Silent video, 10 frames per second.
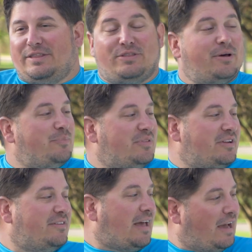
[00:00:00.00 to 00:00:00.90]
the
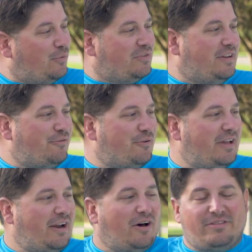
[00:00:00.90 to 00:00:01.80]
design was
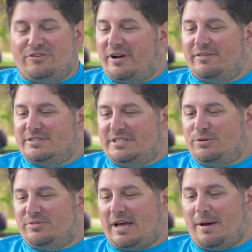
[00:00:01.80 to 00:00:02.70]
different and all the drivers
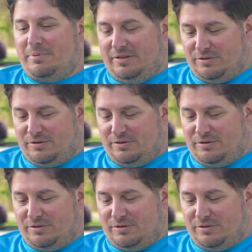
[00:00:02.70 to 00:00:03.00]
did was hop in.